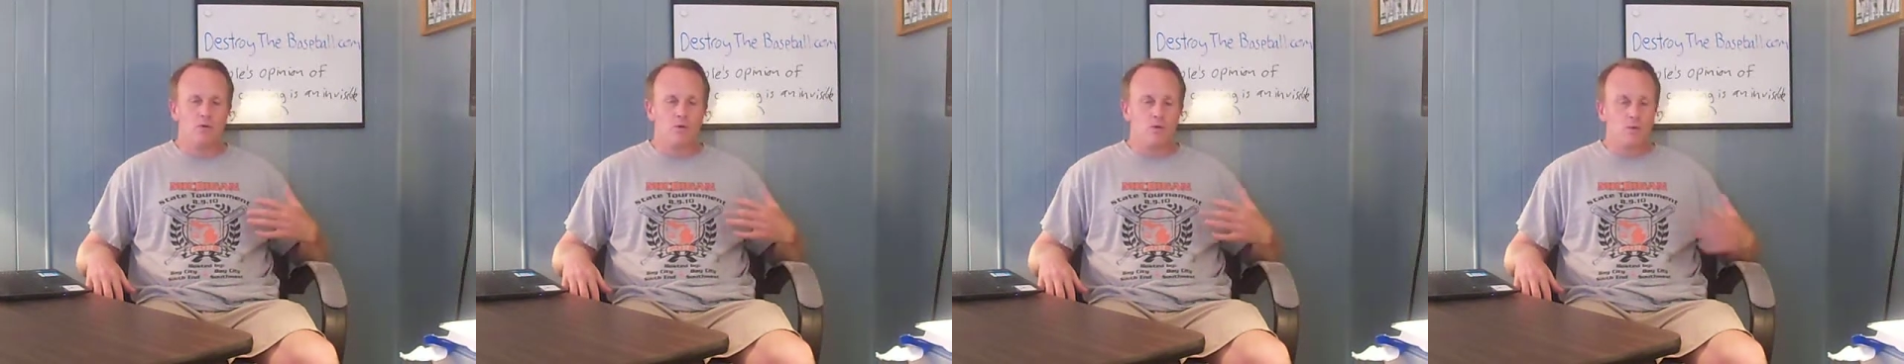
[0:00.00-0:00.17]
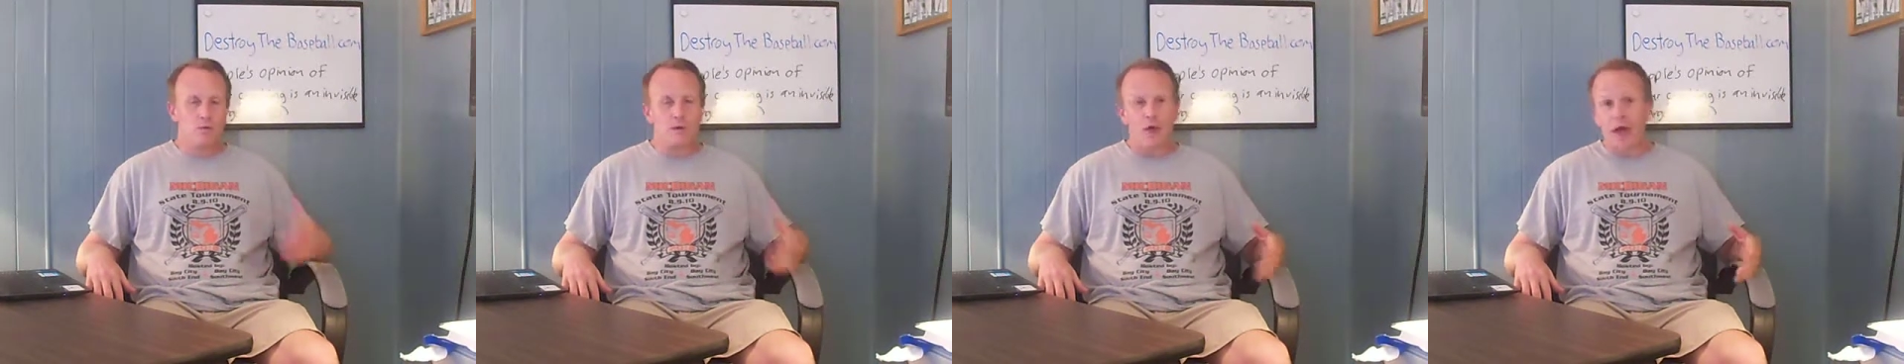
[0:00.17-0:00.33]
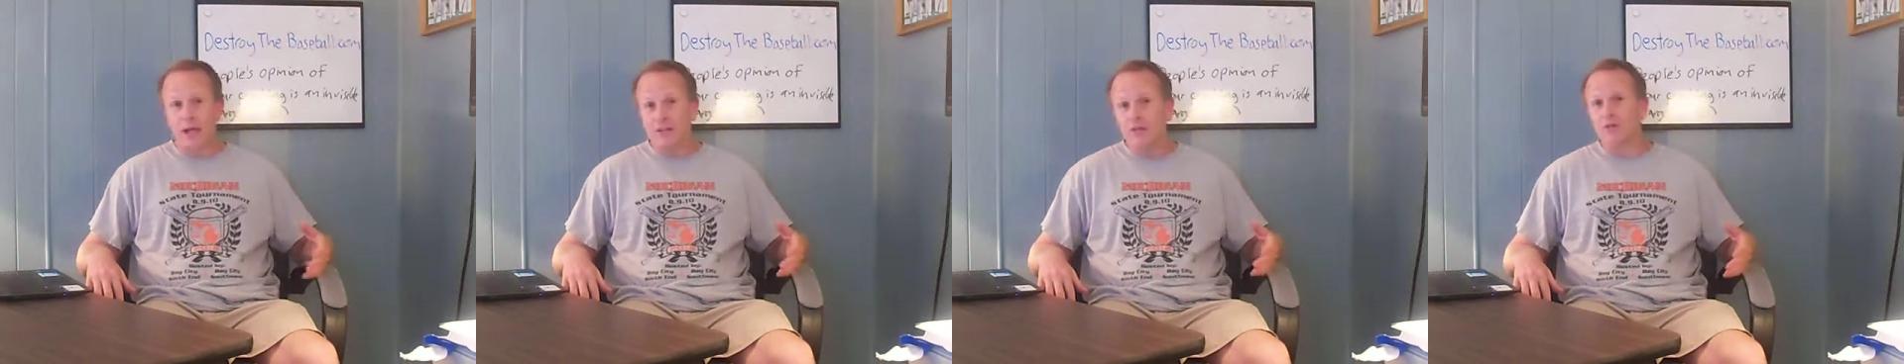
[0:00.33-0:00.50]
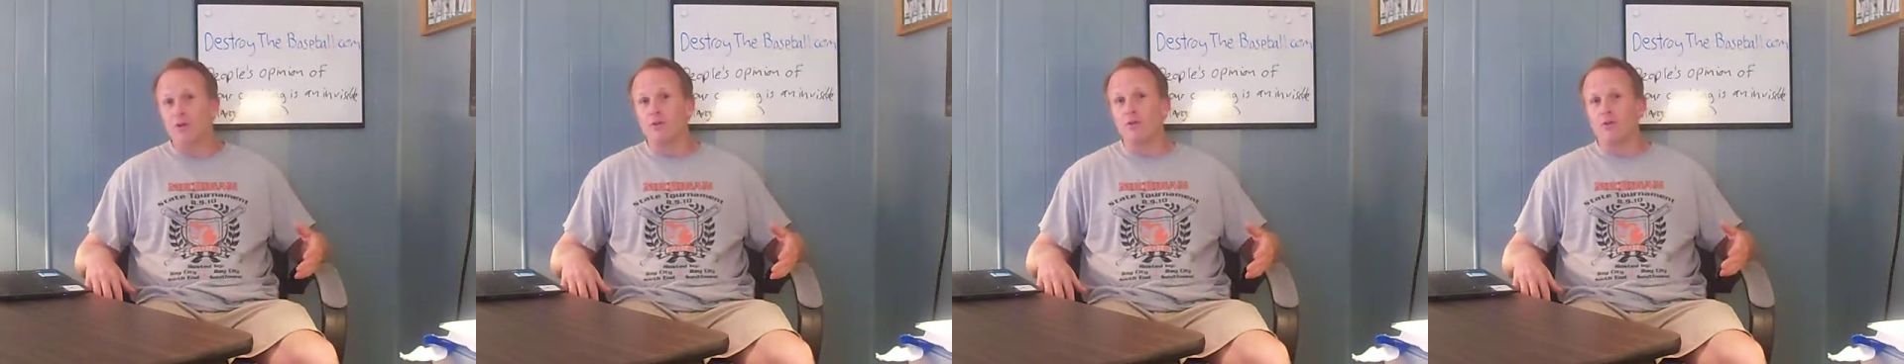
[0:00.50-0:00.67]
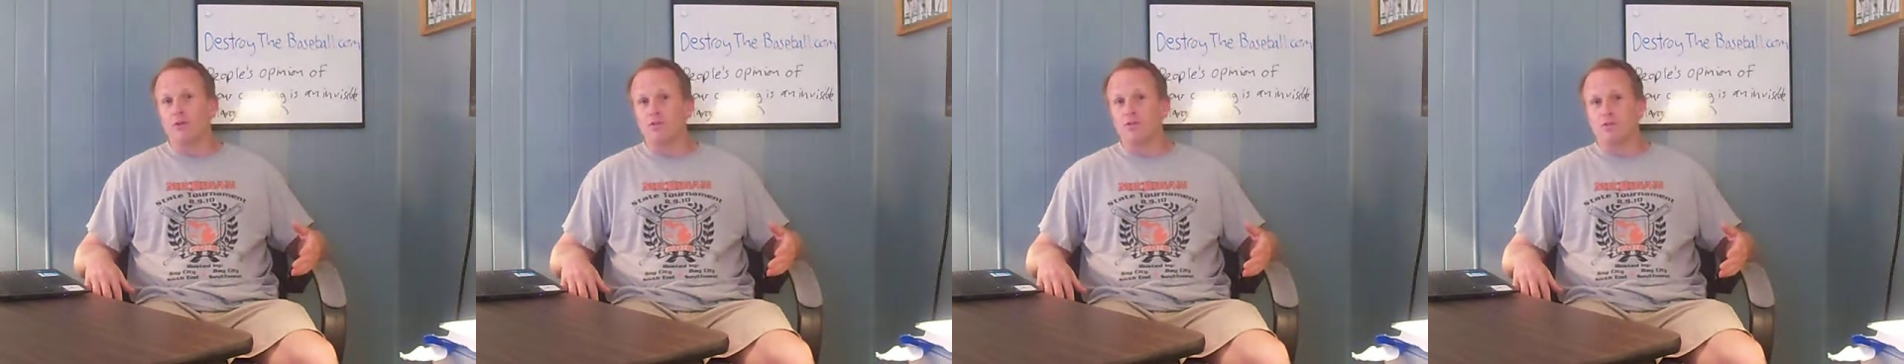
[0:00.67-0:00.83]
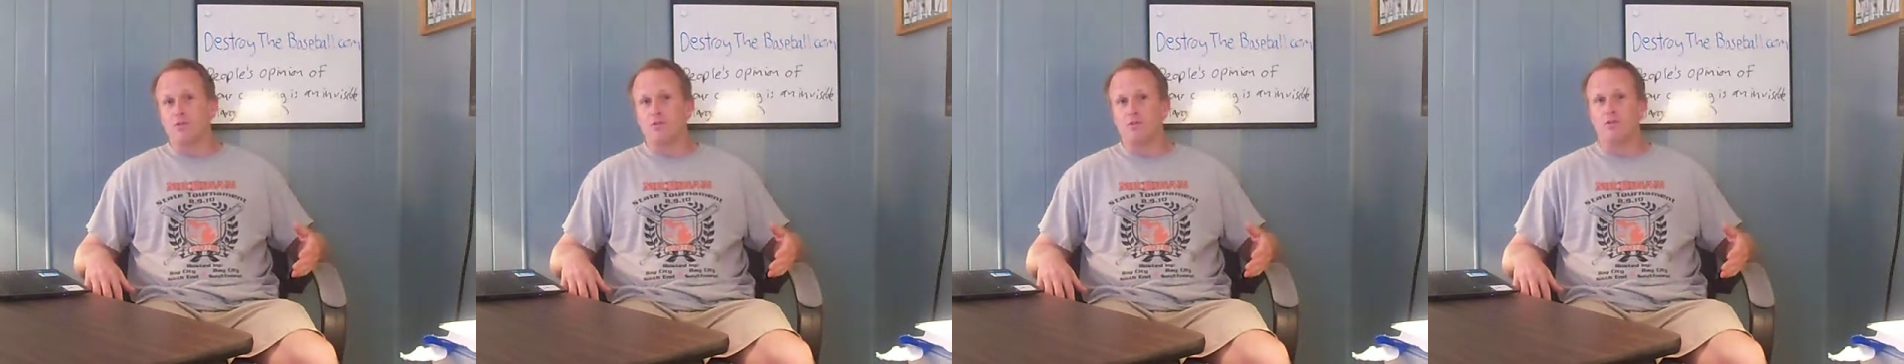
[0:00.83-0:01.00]
who not to
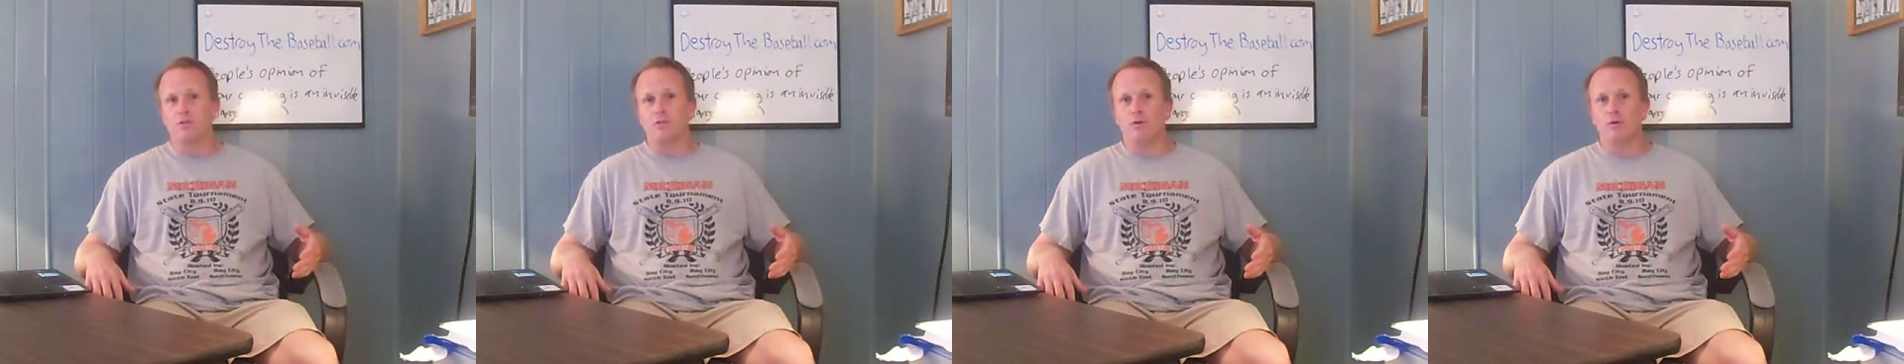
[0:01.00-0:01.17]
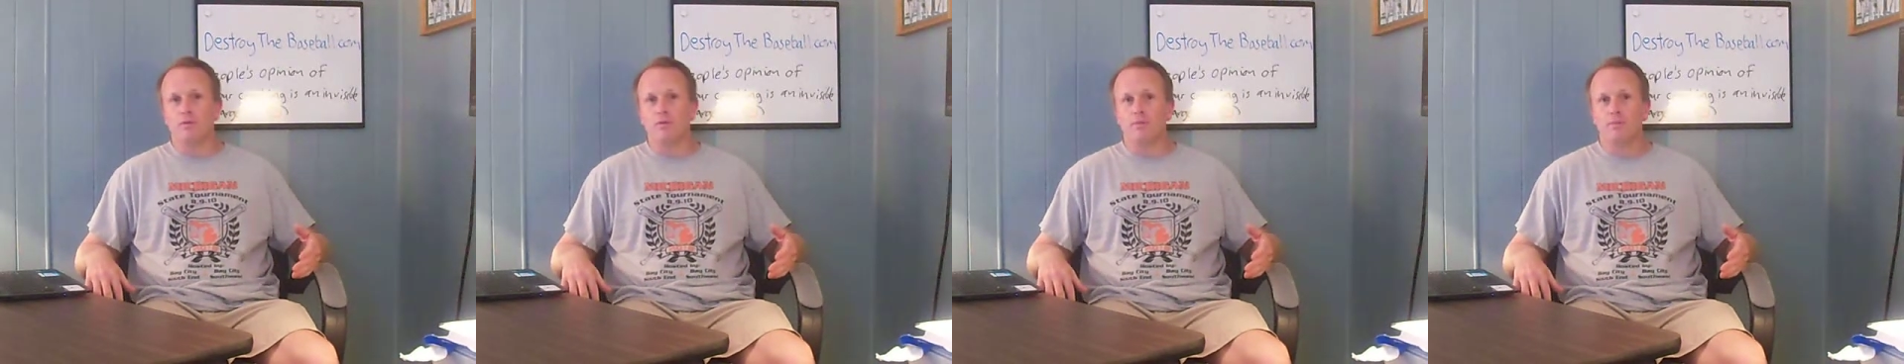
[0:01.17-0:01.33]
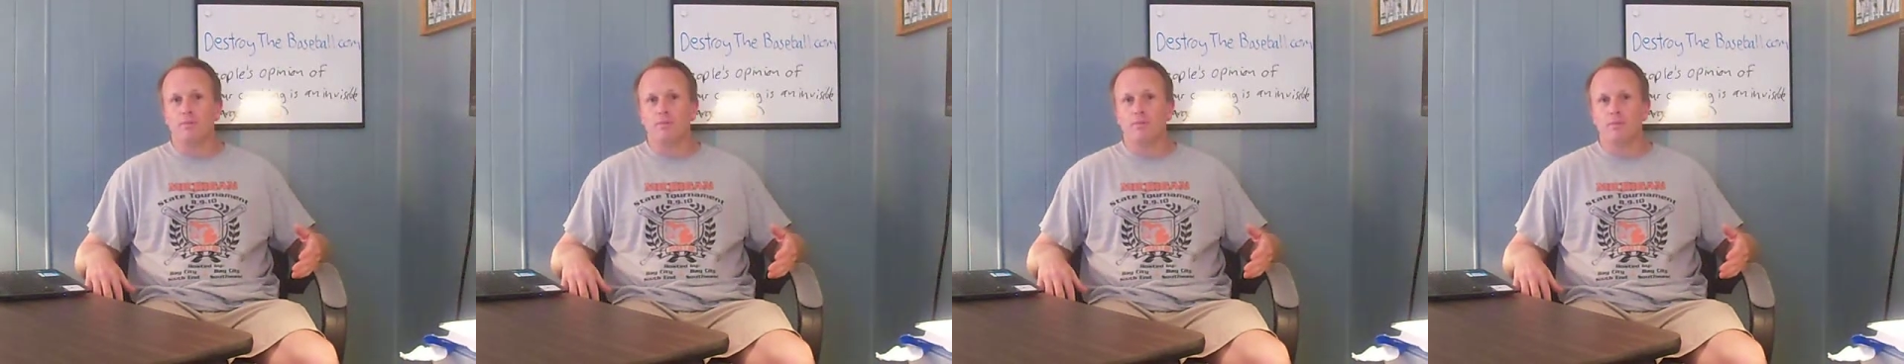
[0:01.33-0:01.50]
listen to.